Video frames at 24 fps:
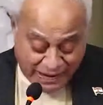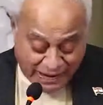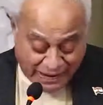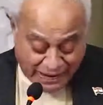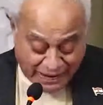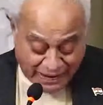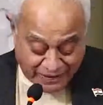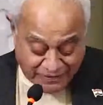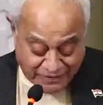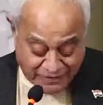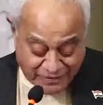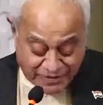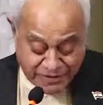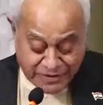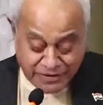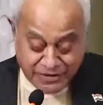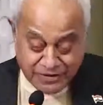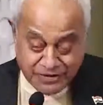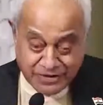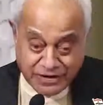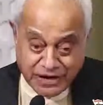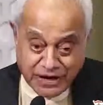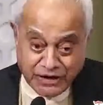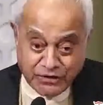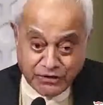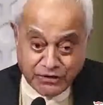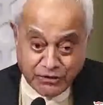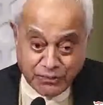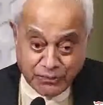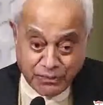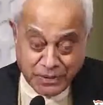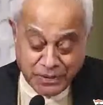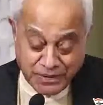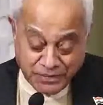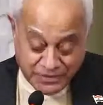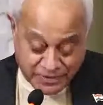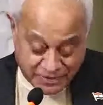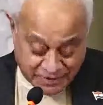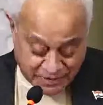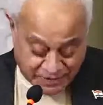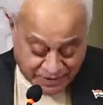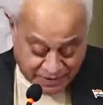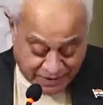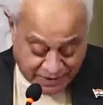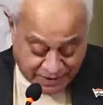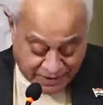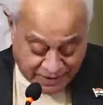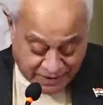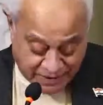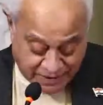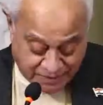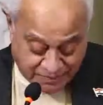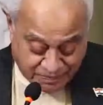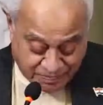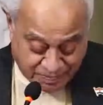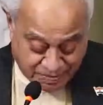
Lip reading: less than 10 rupees a day,